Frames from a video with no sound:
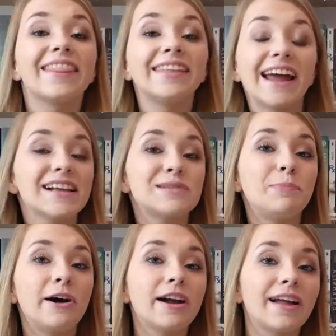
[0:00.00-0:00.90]
The
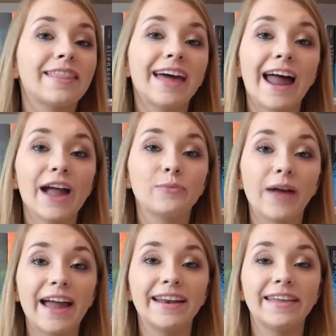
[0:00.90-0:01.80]
next book that I
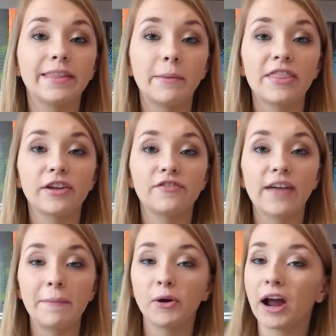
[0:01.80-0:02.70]
read in the month of
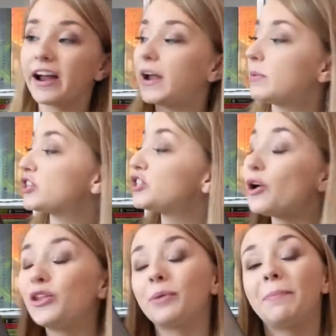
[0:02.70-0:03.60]
February was
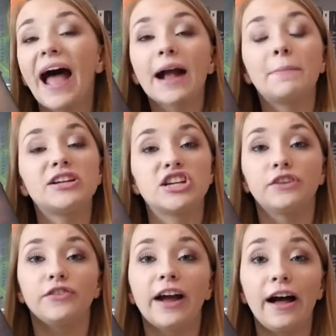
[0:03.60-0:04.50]
Don't Look Back by
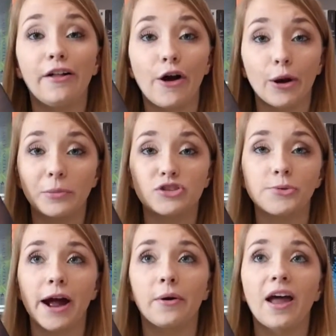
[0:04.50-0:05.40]
Jennifer L.
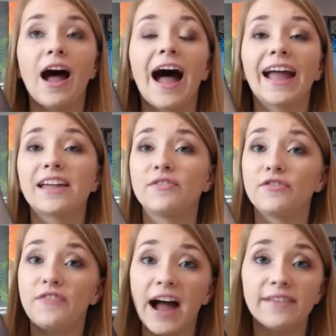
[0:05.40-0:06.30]
Armentrout. I gave
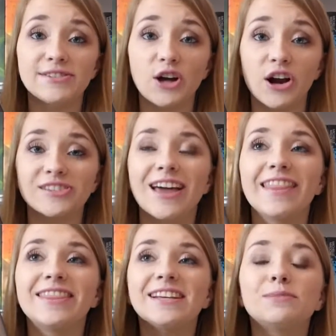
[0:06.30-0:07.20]
it 5 stars.
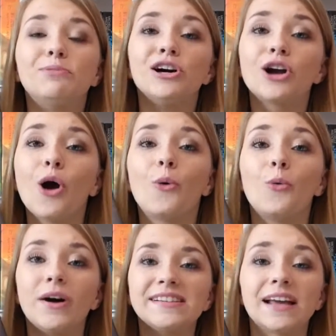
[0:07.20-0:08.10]
This book
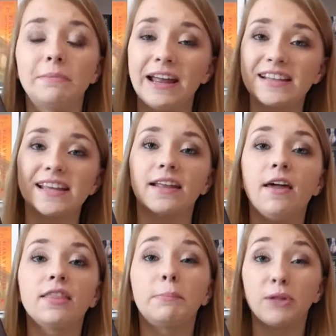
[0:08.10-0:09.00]
was amazing.
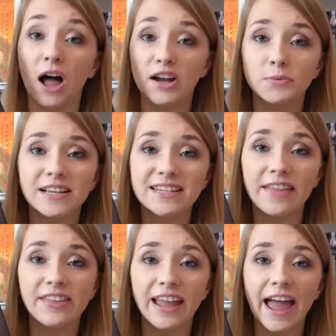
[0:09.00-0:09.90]
The plot twist
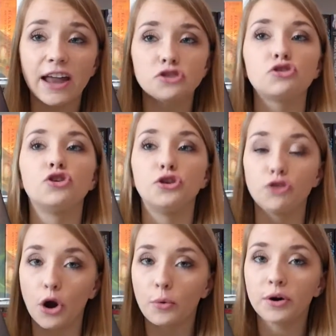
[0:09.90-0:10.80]
at the end,
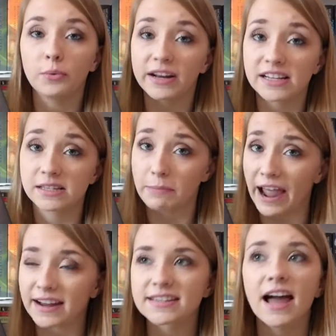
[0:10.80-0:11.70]
no one would
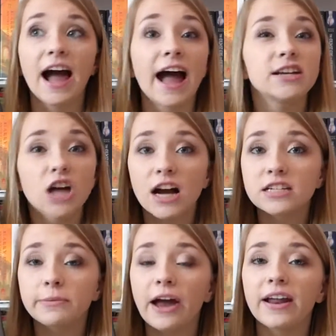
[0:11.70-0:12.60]
expect. I
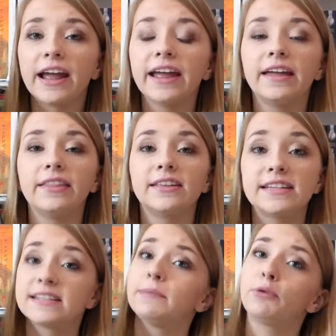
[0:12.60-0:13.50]
talked about it in the
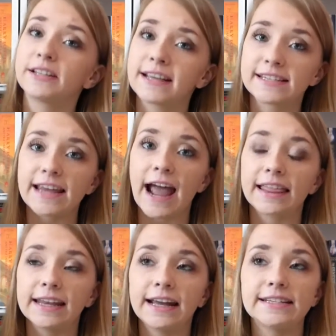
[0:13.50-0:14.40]
Disney Princess
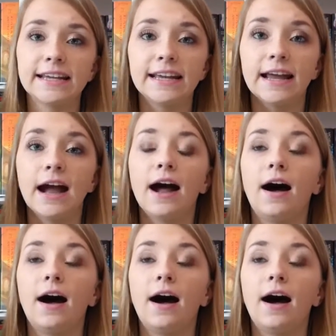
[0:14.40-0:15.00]
tag that I did.